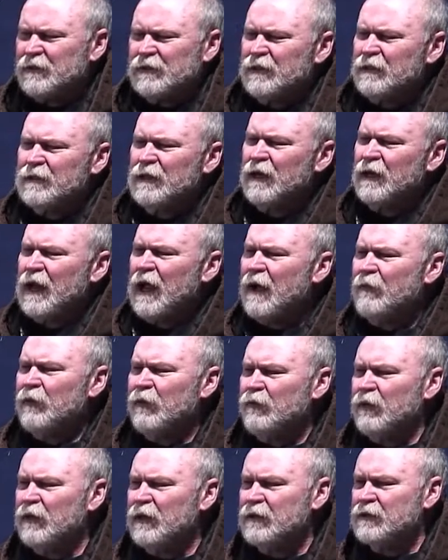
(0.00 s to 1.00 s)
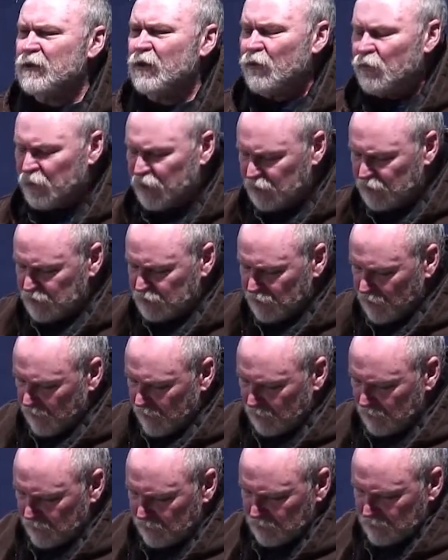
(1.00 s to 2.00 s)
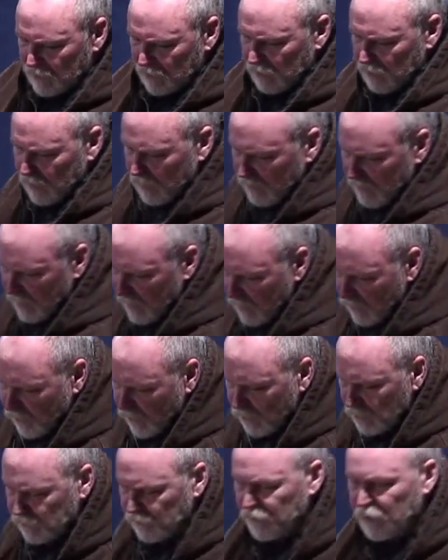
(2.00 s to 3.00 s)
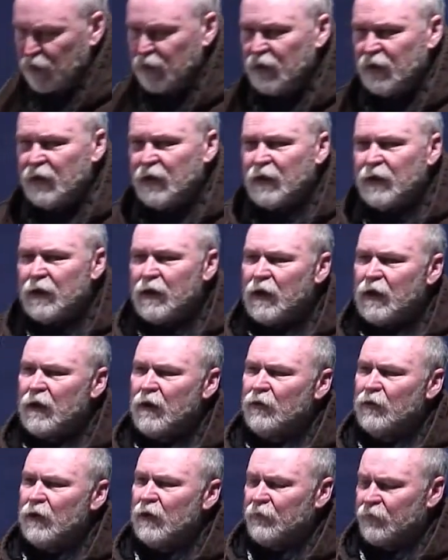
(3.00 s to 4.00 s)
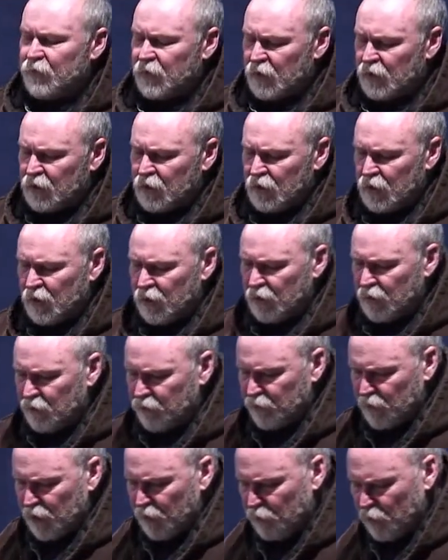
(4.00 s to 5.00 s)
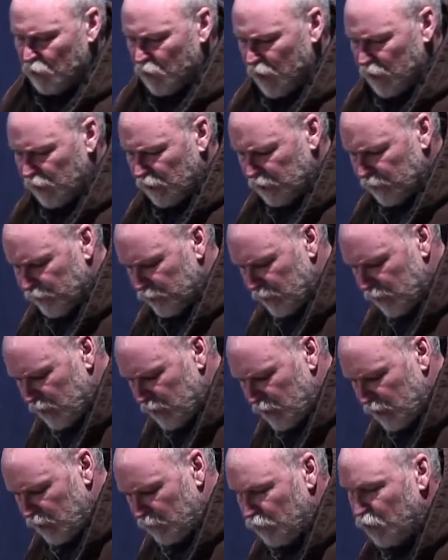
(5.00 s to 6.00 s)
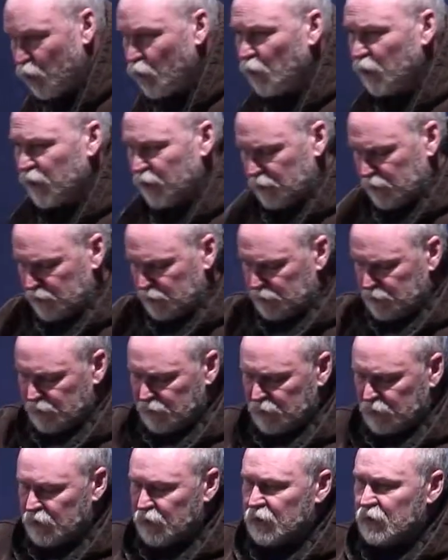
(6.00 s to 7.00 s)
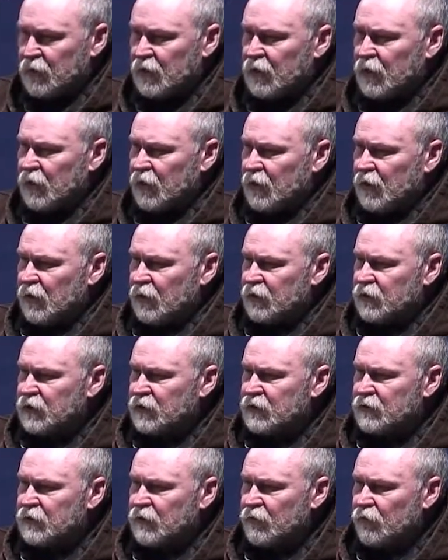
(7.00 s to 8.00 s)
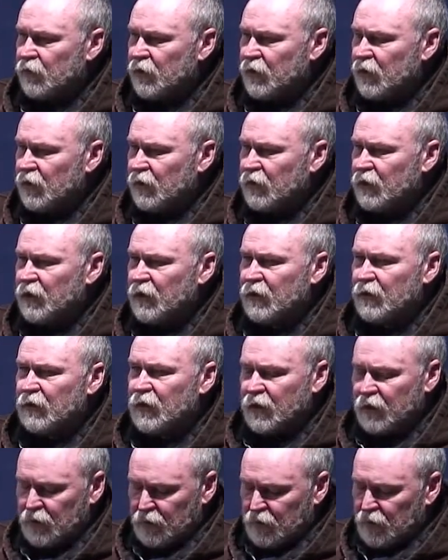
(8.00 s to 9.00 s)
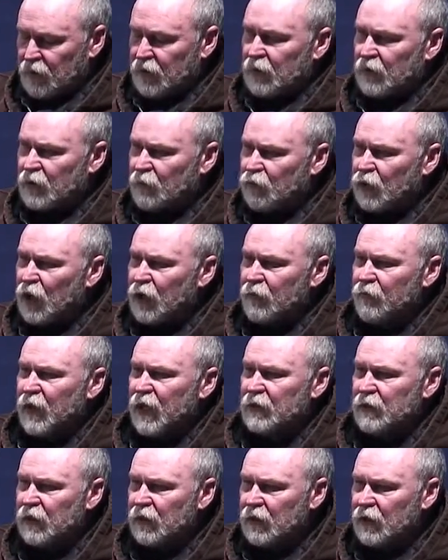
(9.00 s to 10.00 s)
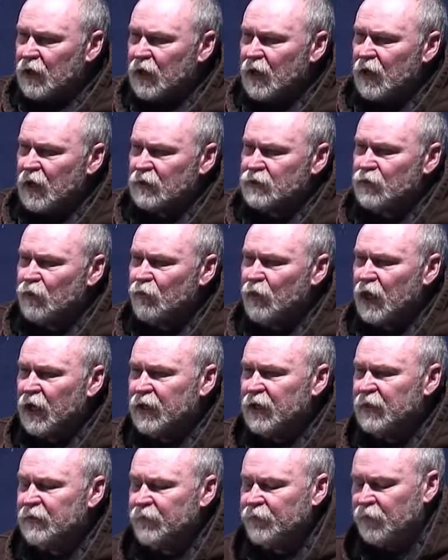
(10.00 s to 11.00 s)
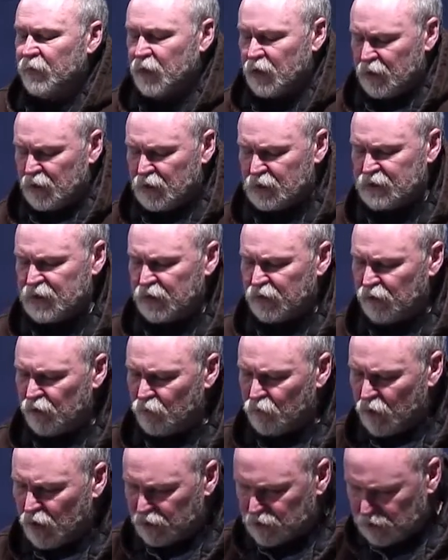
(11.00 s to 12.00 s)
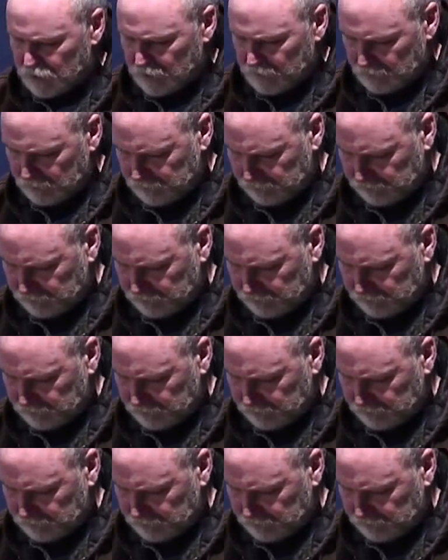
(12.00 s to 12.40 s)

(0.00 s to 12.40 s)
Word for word: just not happy with this O-ring design. Set it on the counter, got out a cup of water, and poured it just where the plug met the actual body. Sat there and watched it.